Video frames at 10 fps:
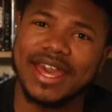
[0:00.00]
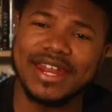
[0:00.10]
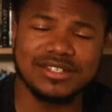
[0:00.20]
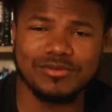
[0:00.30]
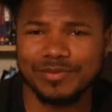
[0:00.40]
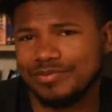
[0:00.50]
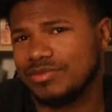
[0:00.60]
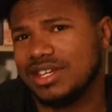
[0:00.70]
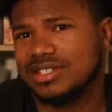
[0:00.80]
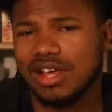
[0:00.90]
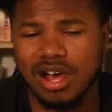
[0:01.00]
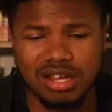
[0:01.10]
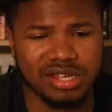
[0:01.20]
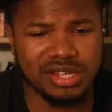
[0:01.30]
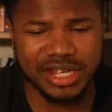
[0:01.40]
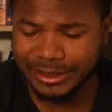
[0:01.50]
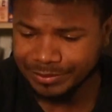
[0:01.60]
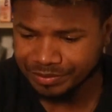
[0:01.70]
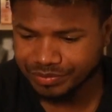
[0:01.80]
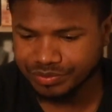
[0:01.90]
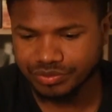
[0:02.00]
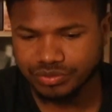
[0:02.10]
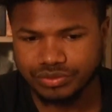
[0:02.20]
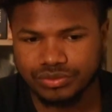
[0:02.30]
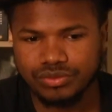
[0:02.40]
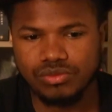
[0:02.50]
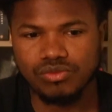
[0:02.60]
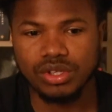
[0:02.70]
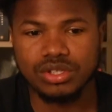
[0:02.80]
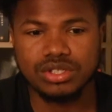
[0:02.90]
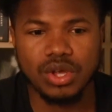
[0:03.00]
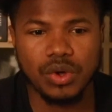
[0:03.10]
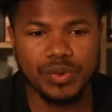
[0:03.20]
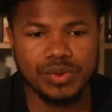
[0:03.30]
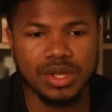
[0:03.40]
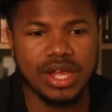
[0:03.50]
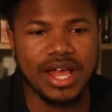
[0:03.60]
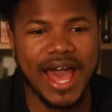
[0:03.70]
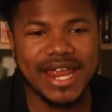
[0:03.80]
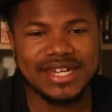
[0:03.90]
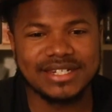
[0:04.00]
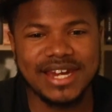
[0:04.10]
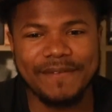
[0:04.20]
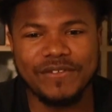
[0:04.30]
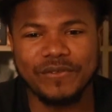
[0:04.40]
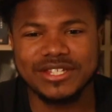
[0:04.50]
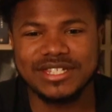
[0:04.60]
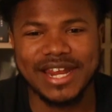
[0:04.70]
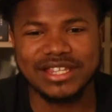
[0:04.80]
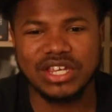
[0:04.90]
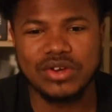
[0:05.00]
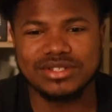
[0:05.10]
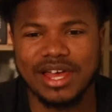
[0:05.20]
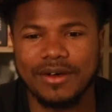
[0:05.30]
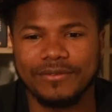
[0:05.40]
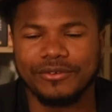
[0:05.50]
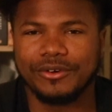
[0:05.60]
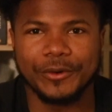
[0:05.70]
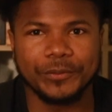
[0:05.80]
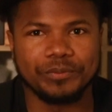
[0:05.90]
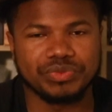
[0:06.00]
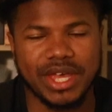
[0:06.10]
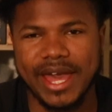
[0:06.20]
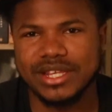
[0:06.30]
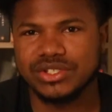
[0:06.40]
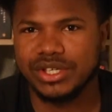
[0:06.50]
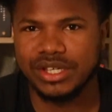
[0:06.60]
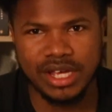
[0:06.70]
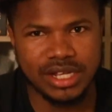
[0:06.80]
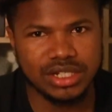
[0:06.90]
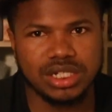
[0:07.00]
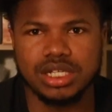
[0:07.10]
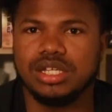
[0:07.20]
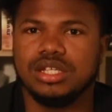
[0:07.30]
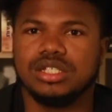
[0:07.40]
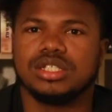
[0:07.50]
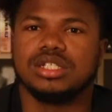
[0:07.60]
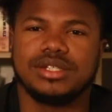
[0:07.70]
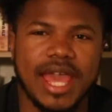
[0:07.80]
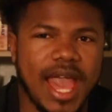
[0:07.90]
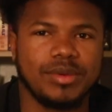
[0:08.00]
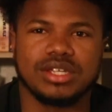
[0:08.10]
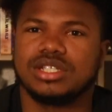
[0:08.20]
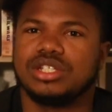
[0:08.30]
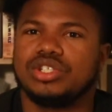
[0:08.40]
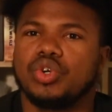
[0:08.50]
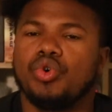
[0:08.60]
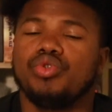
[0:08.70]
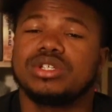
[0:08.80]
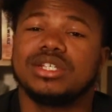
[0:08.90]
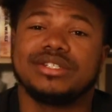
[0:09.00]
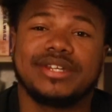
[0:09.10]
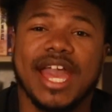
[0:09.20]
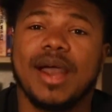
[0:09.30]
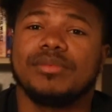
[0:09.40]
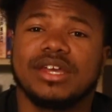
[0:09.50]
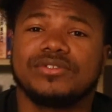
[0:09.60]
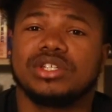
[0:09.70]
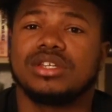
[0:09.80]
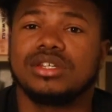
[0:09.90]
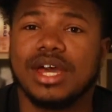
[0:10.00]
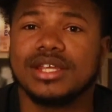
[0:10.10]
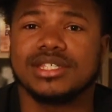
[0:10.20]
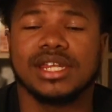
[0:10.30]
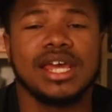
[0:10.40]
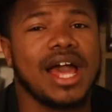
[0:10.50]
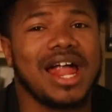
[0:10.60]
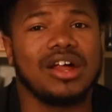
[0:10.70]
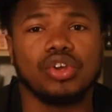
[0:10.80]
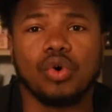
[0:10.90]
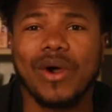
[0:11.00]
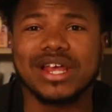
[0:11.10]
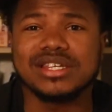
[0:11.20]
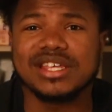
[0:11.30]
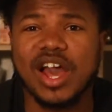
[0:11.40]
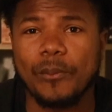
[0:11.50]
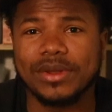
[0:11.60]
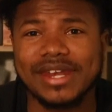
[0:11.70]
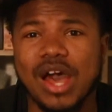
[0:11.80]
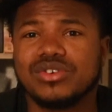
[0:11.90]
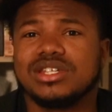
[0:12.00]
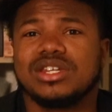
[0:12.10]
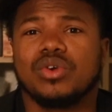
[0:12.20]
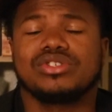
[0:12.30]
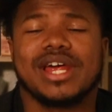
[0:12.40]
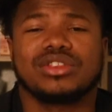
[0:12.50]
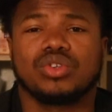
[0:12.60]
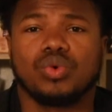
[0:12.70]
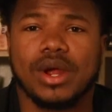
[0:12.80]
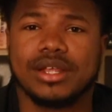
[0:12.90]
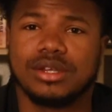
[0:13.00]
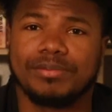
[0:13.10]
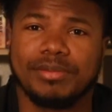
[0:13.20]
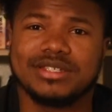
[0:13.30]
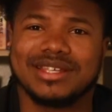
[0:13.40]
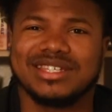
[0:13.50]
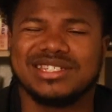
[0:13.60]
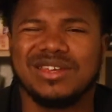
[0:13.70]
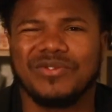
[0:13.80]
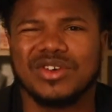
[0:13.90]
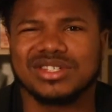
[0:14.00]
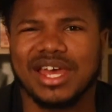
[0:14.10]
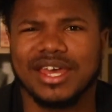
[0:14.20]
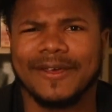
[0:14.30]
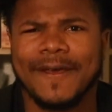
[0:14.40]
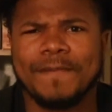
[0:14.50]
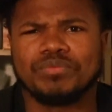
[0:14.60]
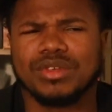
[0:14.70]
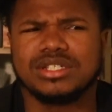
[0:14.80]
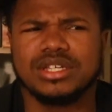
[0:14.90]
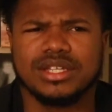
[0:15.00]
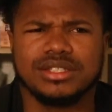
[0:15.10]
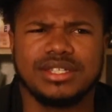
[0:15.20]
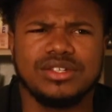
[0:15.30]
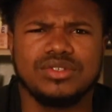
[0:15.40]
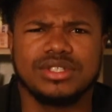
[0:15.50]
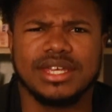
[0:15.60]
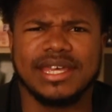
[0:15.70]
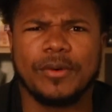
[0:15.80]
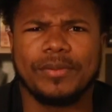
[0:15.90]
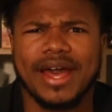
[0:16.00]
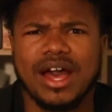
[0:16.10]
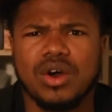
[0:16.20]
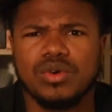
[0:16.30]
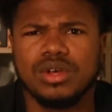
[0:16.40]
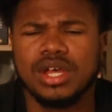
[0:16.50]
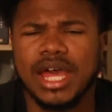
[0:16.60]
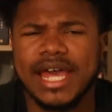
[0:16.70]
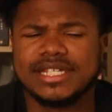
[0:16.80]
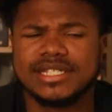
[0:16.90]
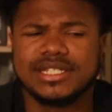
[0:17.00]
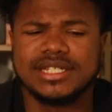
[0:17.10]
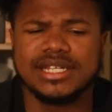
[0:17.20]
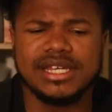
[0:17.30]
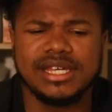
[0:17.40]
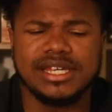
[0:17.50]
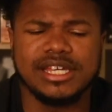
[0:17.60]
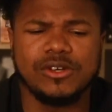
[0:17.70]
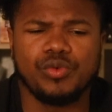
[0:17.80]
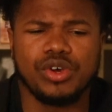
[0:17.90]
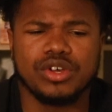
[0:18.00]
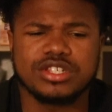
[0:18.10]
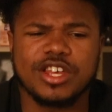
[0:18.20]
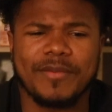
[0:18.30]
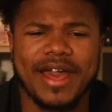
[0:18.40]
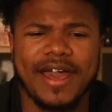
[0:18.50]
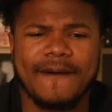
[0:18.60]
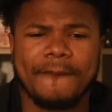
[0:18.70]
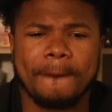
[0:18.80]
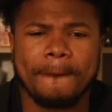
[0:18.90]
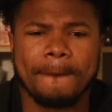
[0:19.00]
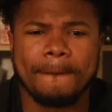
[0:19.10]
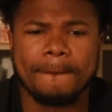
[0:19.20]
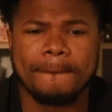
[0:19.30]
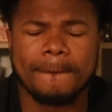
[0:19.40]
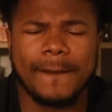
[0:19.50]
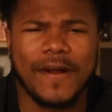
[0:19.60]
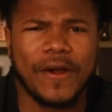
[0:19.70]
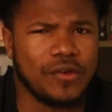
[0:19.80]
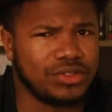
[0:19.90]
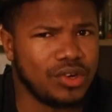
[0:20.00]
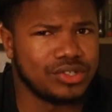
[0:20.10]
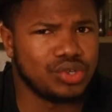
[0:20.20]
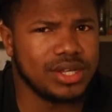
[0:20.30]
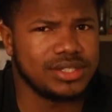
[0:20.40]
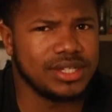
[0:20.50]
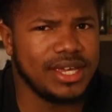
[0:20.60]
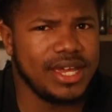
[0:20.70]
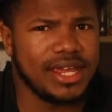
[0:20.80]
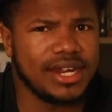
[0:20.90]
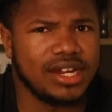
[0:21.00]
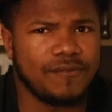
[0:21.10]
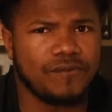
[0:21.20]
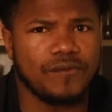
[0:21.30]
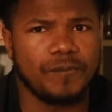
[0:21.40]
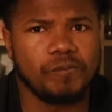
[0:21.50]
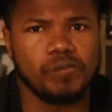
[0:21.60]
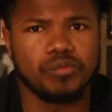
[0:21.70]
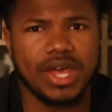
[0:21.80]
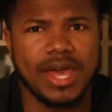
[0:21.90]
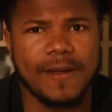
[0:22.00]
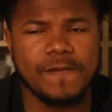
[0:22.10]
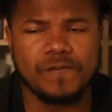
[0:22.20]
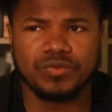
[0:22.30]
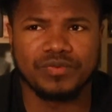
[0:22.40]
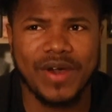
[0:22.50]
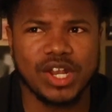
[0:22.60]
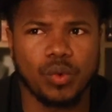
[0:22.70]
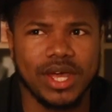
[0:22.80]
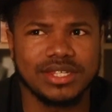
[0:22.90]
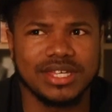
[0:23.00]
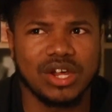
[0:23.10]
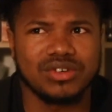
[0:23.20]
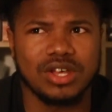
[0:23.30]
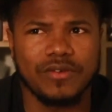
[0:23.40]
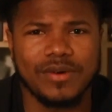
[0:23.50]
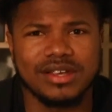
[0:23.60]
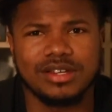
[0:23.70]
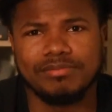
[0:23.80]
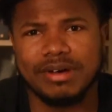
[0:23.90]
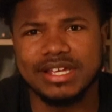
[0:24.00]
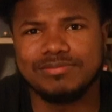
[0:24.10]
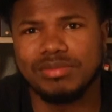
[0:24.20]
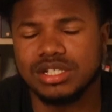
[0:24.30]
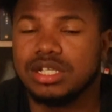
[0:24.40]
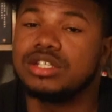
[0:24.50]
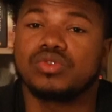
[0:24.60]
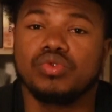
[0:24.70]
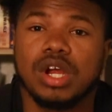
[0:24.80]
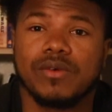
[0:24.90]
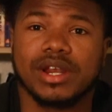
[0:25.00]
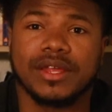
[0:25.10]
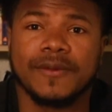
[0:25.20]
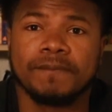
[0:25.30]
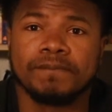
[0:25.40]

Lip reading: And it's all good. So I definitely want to see how that turns out for Angela. She's damned if she do, she damned if she doesn't. I don't know why she's helping out. She know they're trying to throw her under the bus. I think she feels like if she continues to help out, she will somehow earn their trust again and find a way to get herself under the bus. But she's screwed already.